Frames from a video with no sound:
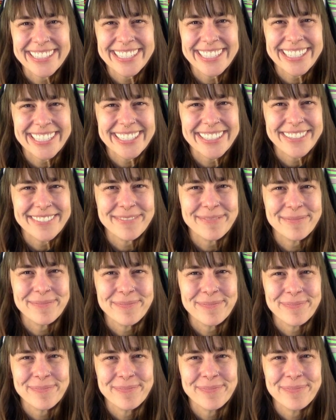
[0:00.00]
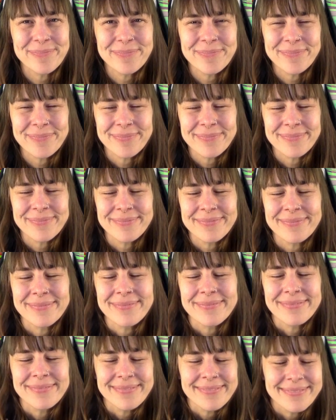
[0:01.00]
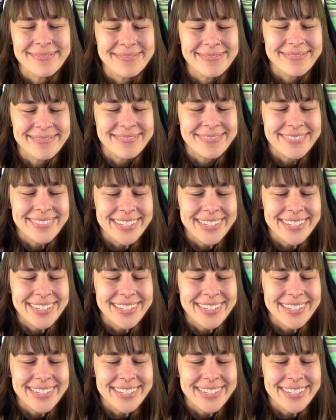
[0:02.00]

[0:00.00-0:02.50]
(no one is talking)